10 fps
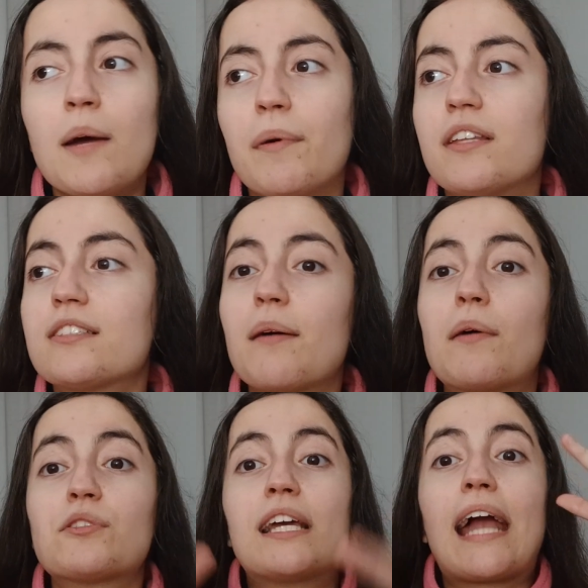But this time
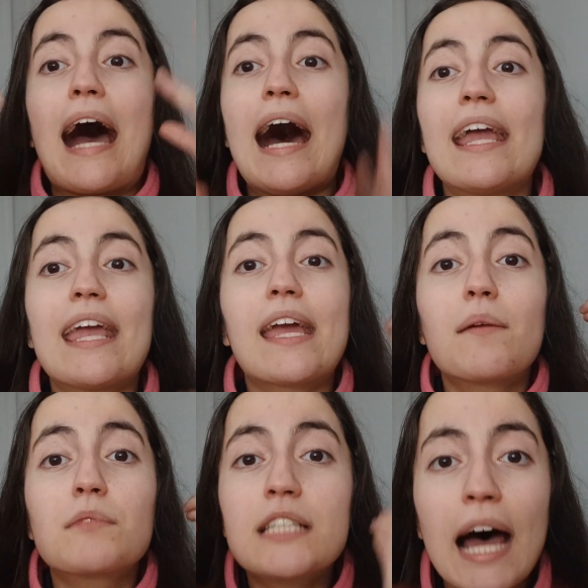I was like, I
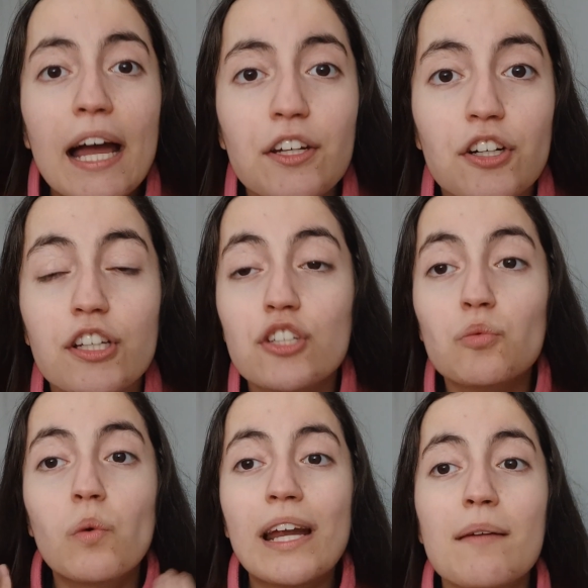am tired, because
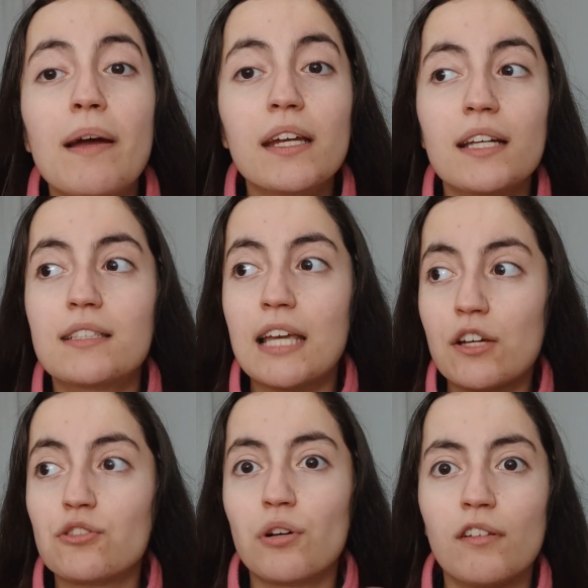when am I going to take
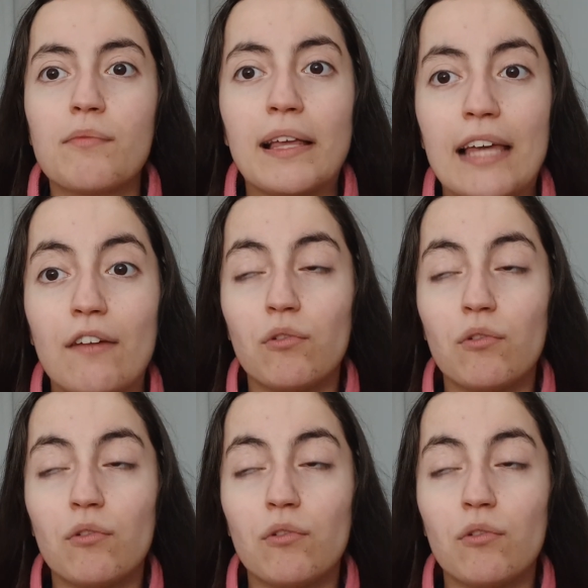control of my life?